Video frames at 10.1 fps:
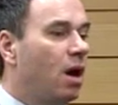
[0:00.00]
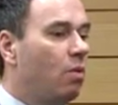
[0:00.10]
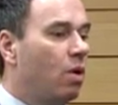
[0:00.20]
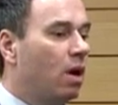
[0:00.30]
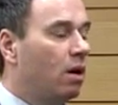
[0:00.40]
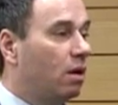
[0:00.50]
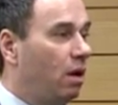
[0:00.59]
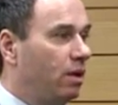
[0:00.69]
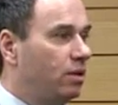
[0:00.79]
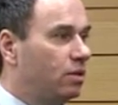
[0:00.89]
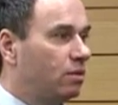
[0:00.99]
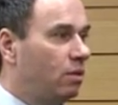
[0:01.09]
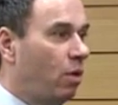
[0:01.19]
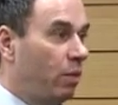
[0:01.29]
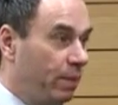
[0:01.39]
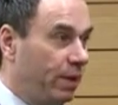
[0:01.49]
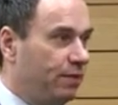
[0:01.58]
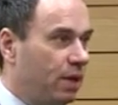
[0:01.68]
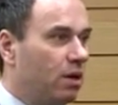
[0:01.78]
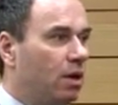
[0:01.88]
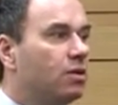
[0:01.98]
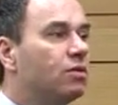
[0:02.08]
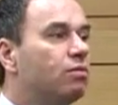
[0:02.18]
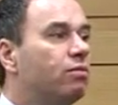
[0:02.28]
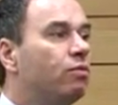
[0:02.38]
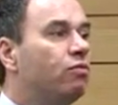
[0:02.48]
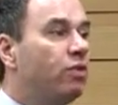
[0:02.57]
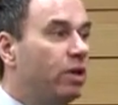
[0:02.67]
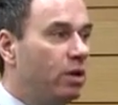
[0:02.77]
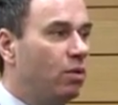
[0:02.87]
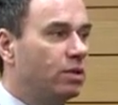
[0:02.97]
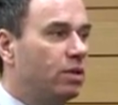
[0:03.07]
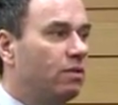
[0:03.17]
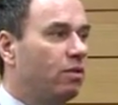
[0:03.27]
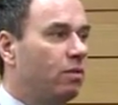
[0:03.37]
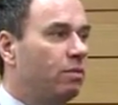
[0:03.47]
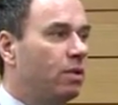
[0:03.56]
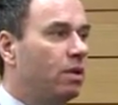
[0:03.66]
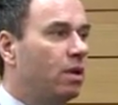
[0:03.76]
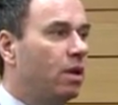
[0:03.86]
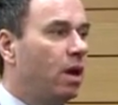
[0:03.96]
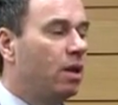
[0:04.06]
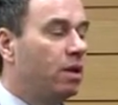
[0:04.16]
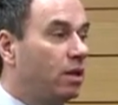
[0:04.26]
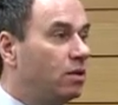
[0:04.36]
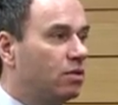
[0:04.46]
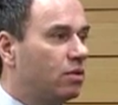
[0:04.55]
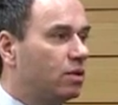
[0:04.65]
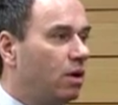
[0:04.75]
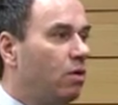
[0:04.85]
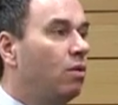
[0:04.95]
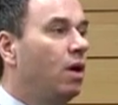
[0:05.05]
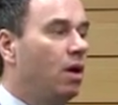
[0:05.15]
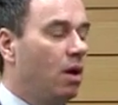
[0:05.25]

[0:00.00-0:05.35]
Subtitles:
and what our clients and what we believed our clients really wanted from the industry as a whole,